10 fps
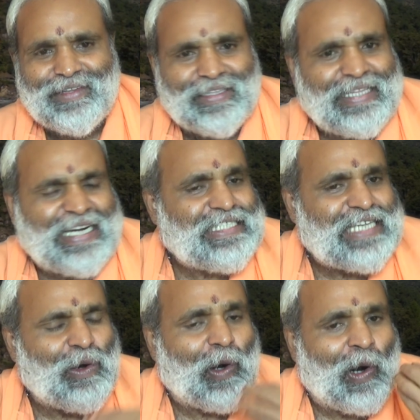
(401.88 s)
That is
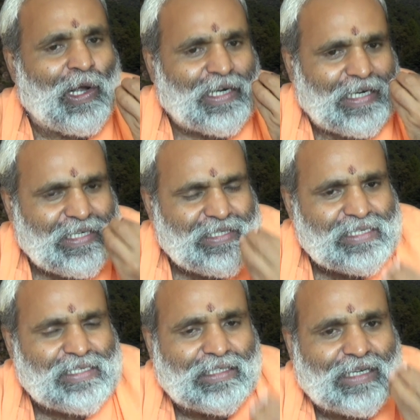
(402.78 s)
how all
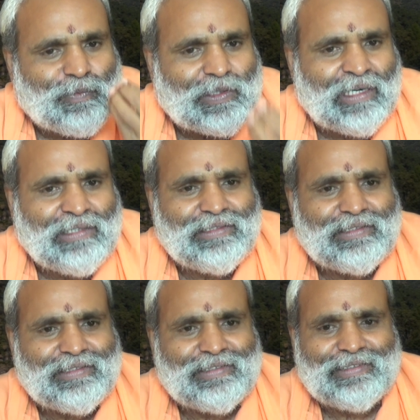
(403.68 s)
religious setup
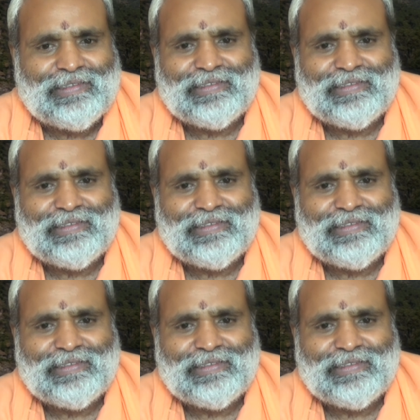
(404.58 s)
runs.